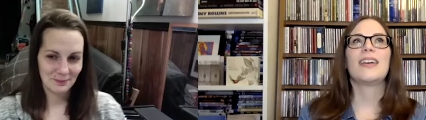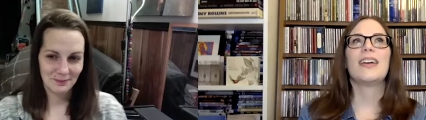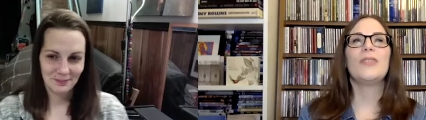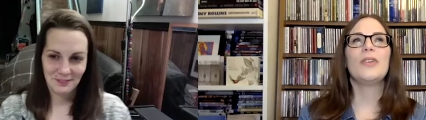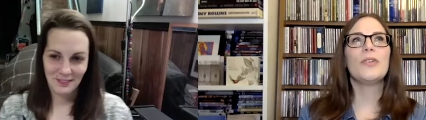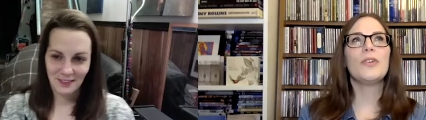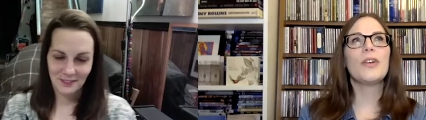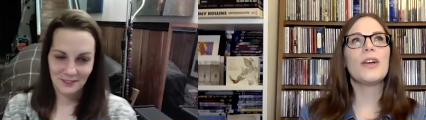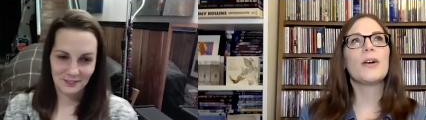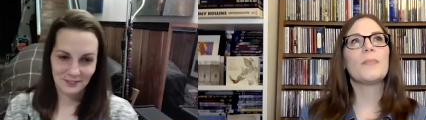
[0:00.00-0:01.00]
Speaker 1: have you
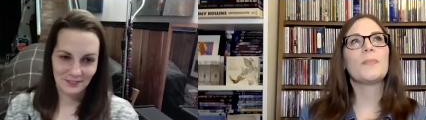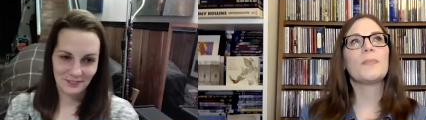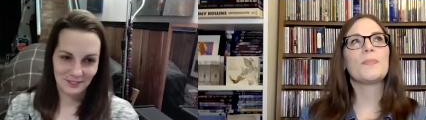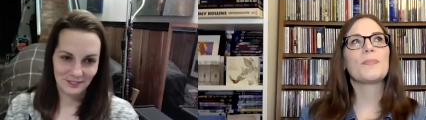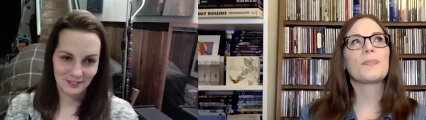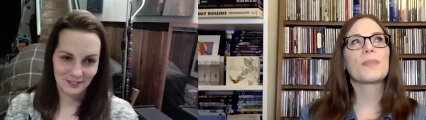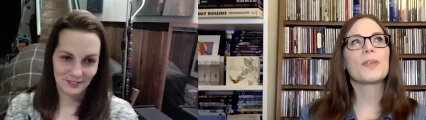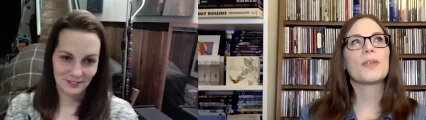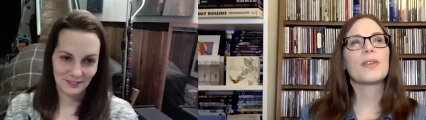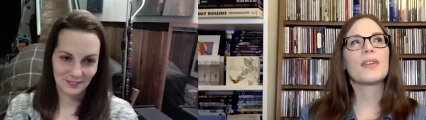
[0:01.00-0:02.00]
ever um
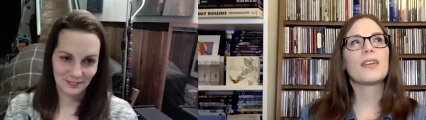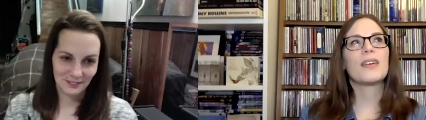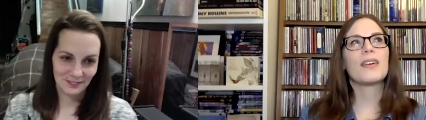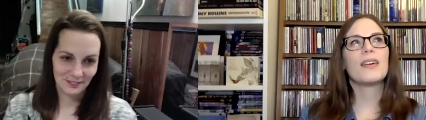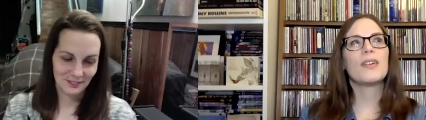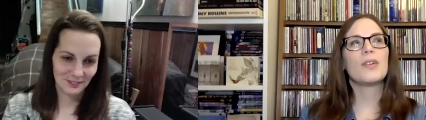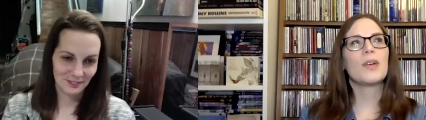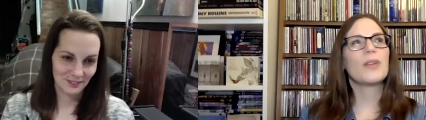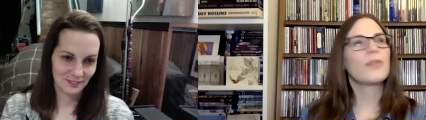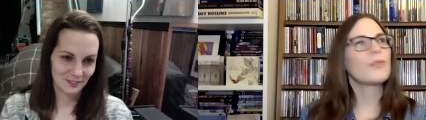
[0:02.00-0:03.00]
i don't know
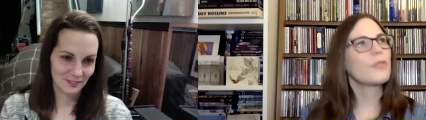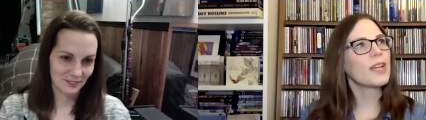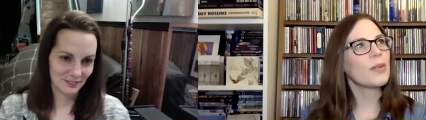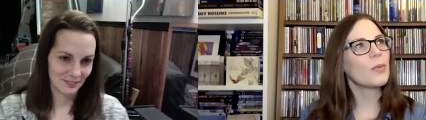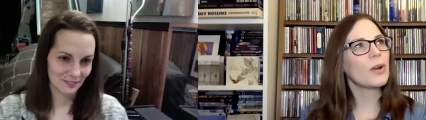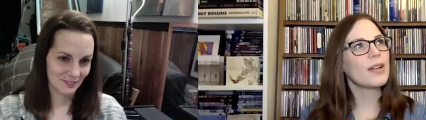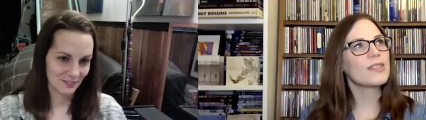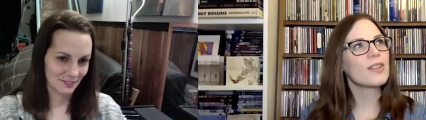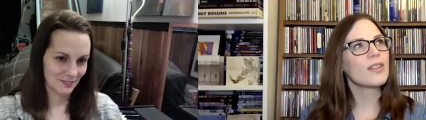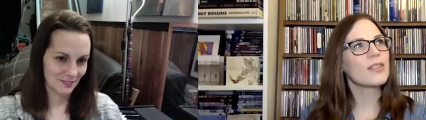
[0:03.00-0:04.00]
i forget where i
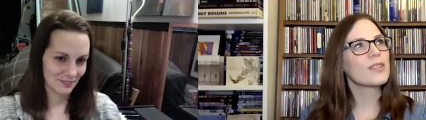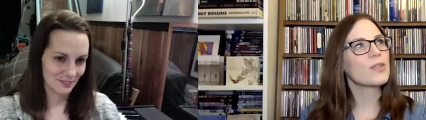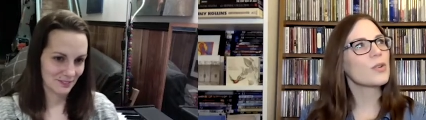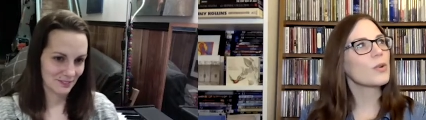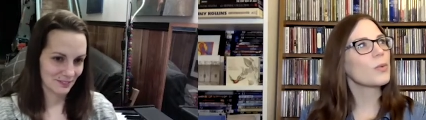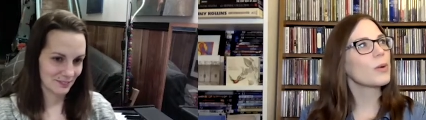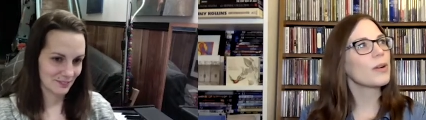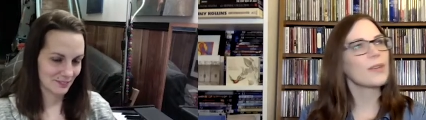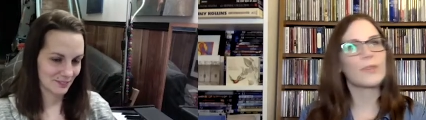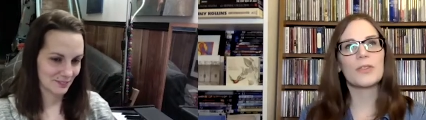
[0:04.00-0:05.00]
saw this or where
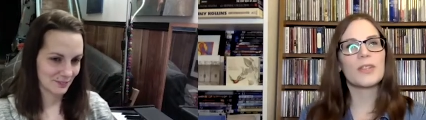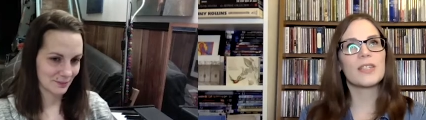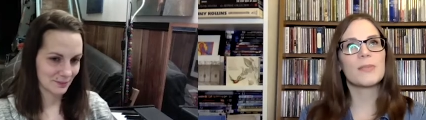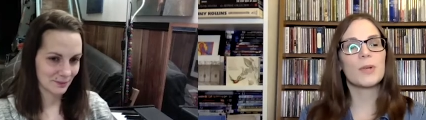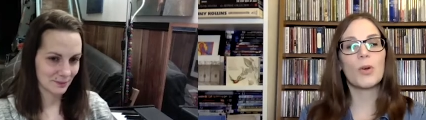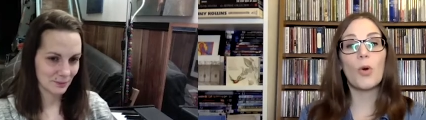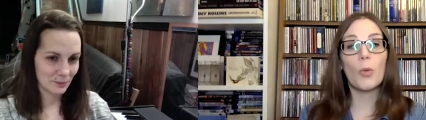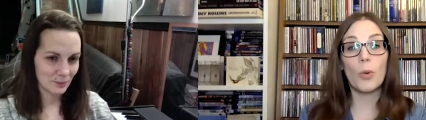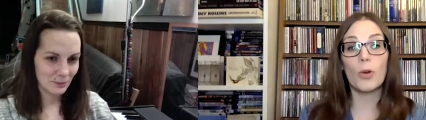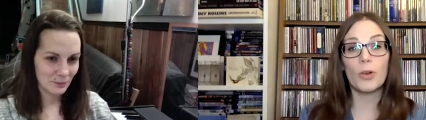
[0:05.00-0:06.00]
i learned this but
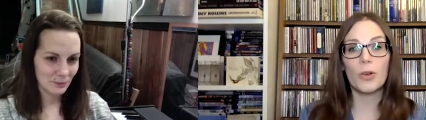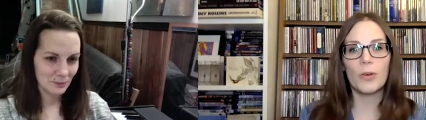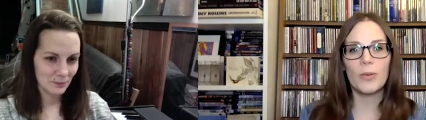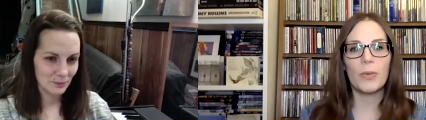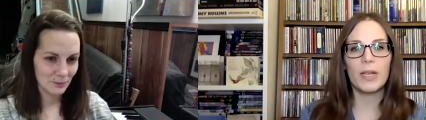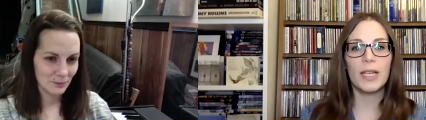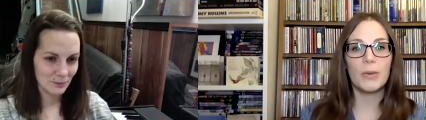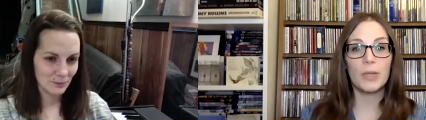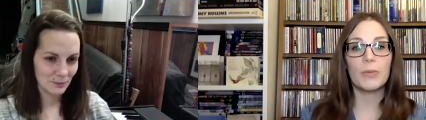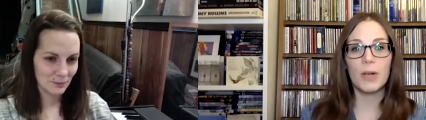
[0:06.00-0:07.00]
cole porter when
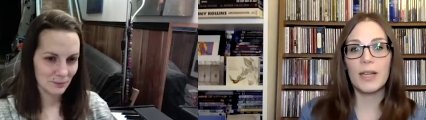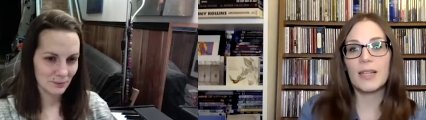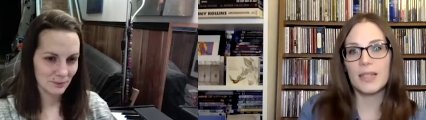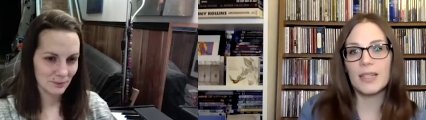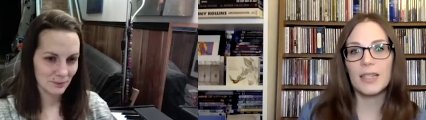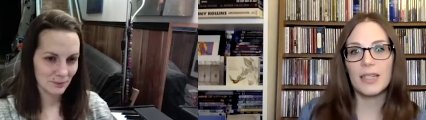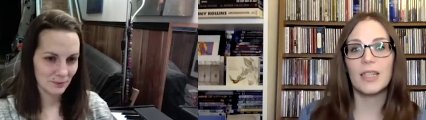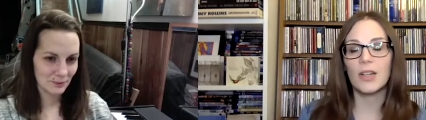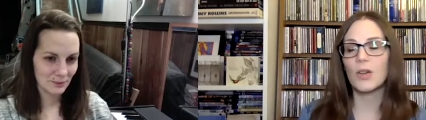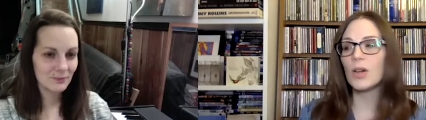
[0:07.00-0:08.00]
he would write
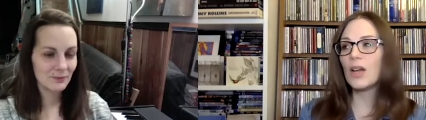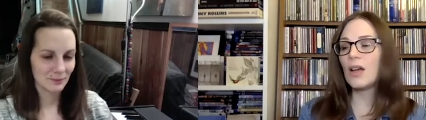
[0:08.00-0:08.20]
you know